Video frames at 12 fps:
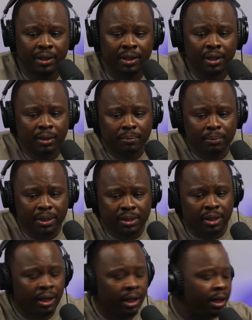
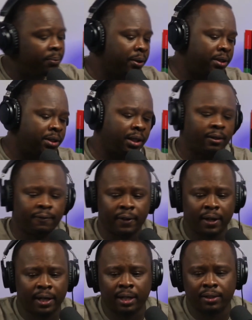Mr. A. Appreciate the
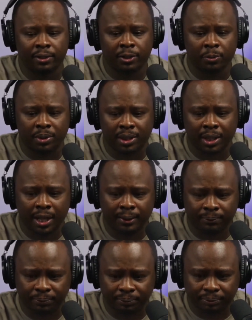$5 super chat.
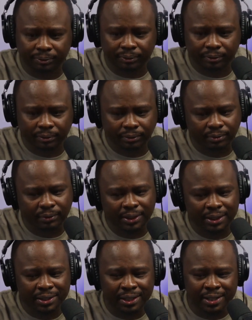It
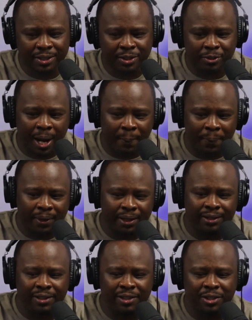says drop it in
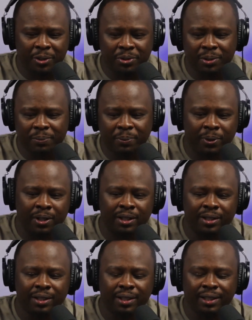the show support.
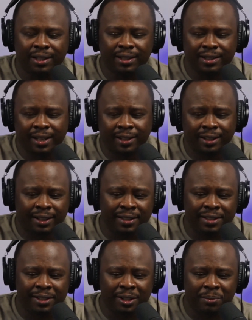Take it
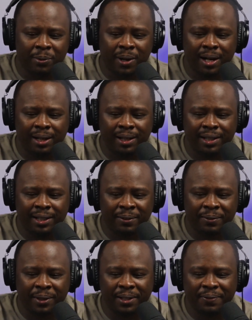easy on Mawale. Get
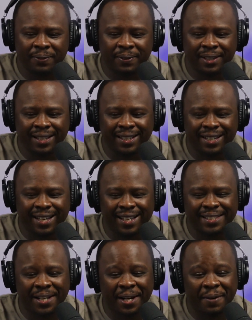ready for that Nas
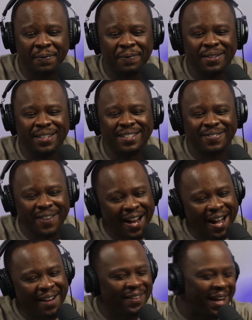album to
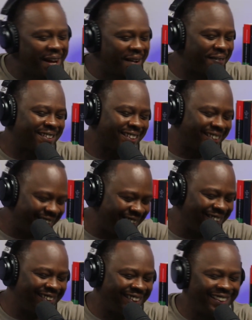drop.
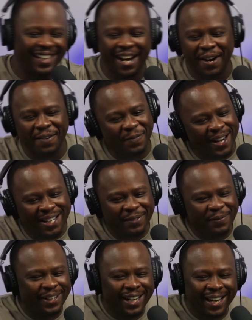Absolutely. I'm ready
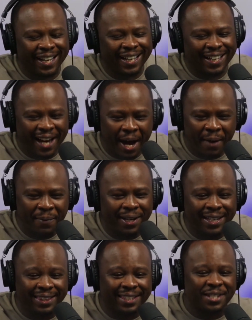for that. I'm going to
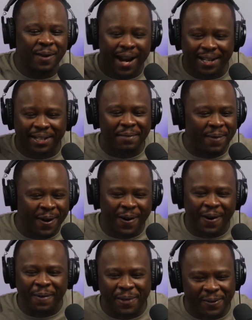hit the track
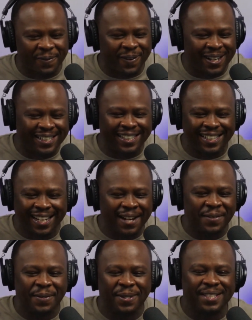tomorrow and be running to that one.